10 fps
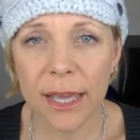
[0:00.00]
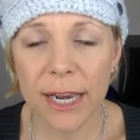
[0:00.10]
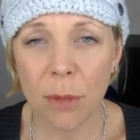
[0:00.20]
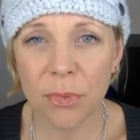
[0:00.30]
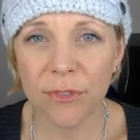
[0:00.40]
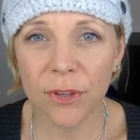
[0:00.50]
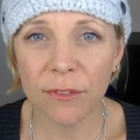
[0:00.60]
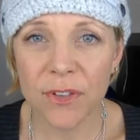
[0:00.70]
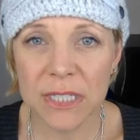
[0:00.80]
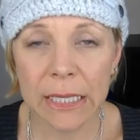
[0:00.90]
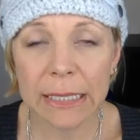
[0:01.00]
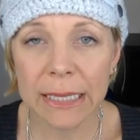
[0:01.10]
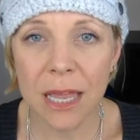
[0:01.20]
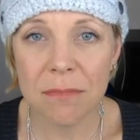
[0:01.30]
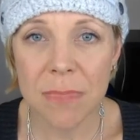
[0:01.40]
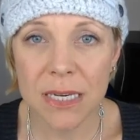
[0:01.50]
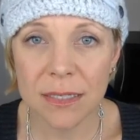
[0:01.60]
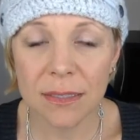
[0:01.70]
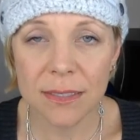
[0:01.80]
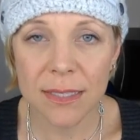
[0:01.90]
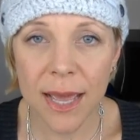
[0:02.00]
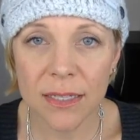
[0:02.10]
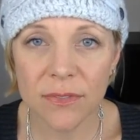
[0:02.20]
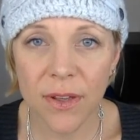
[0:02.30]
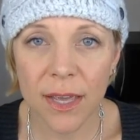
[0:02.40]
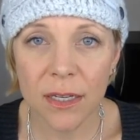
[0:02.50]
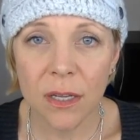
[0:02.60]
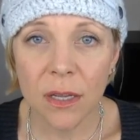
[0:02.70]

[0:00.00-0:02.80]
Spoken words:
and help you feel physically and mentally satisfied?